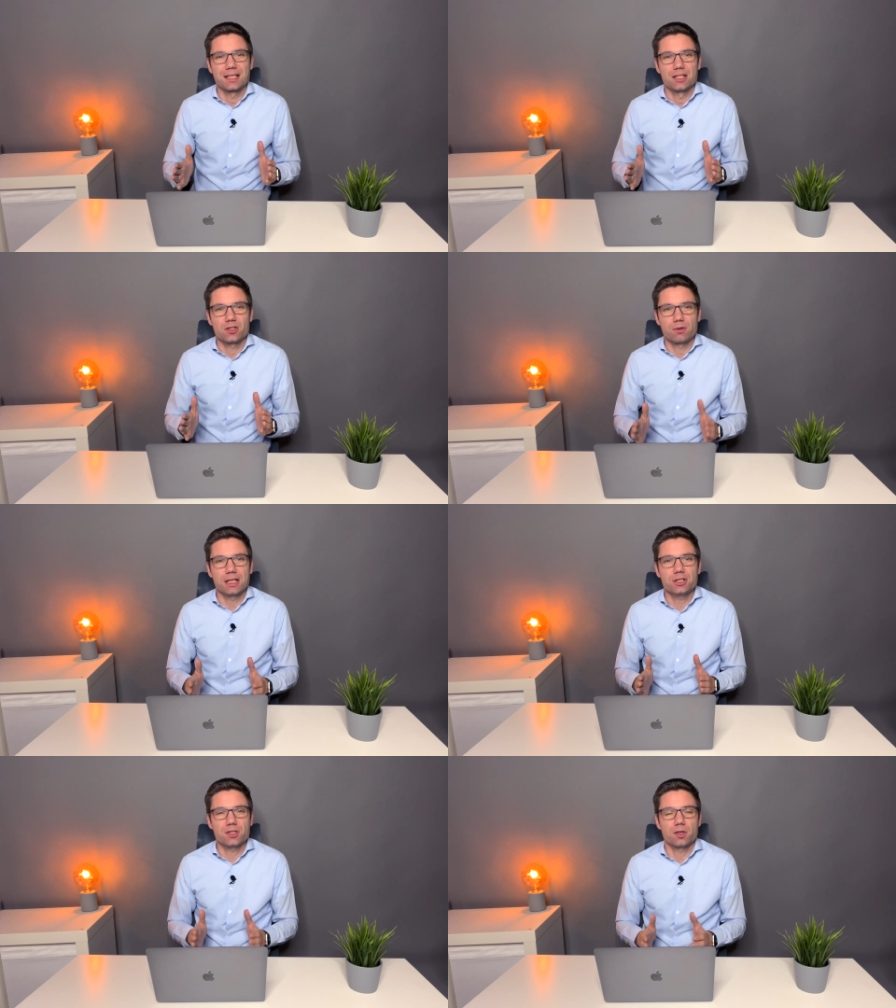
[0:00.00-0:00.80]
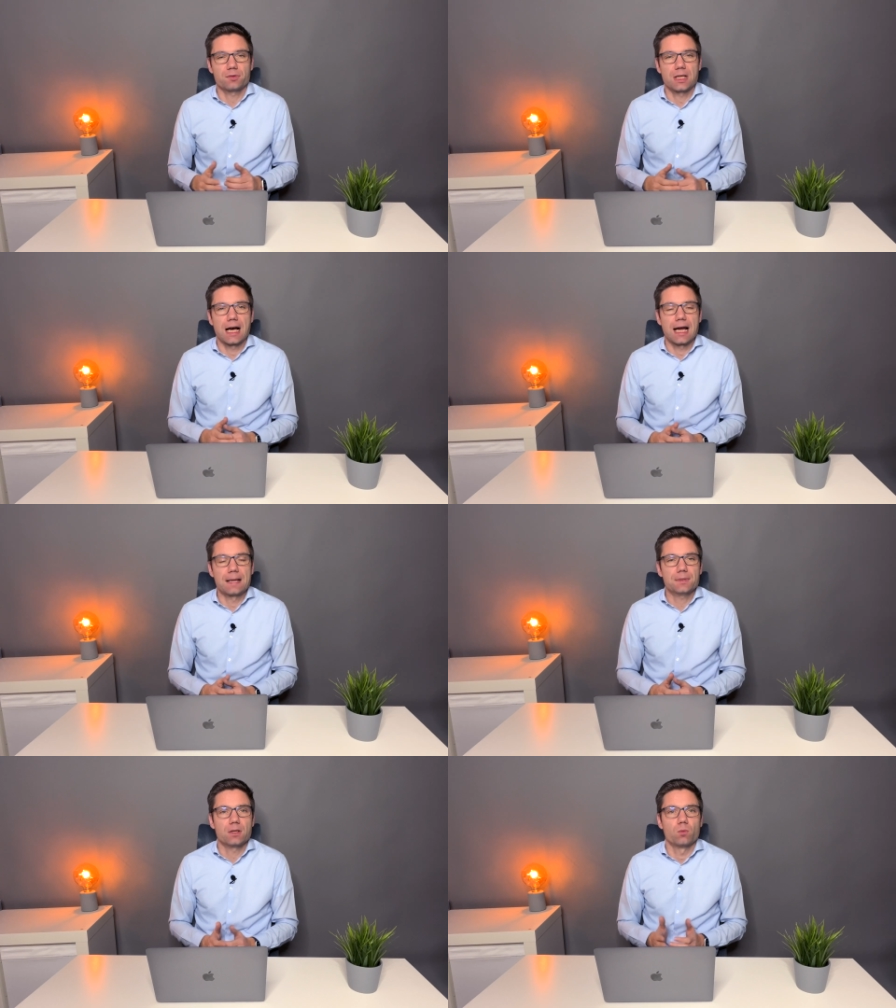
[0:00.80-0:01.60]
stretches of
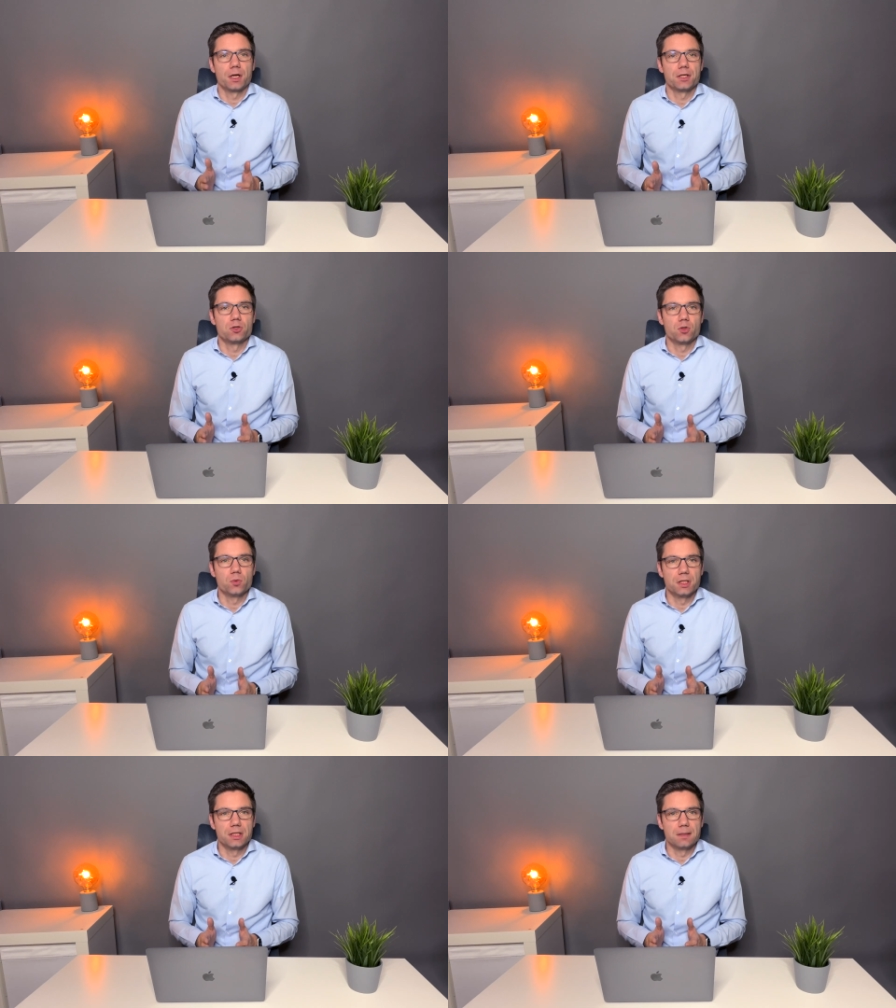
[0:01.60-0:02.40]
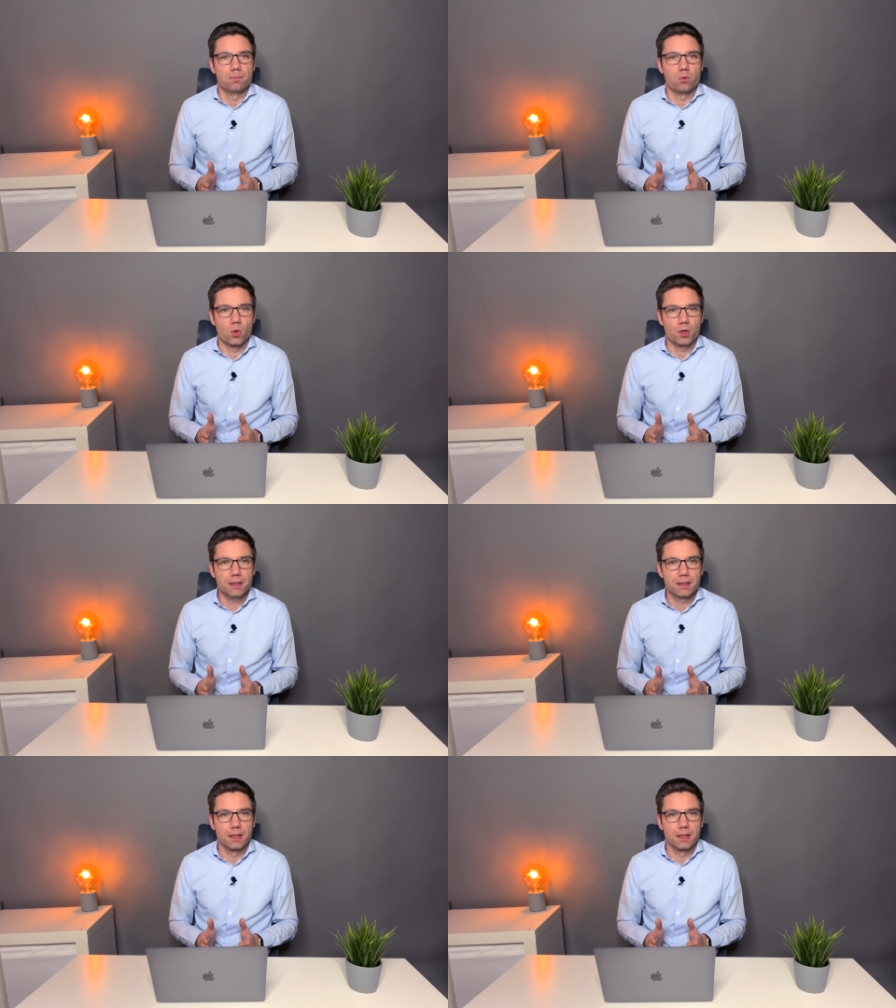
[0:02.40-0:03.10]
times where you do the deep work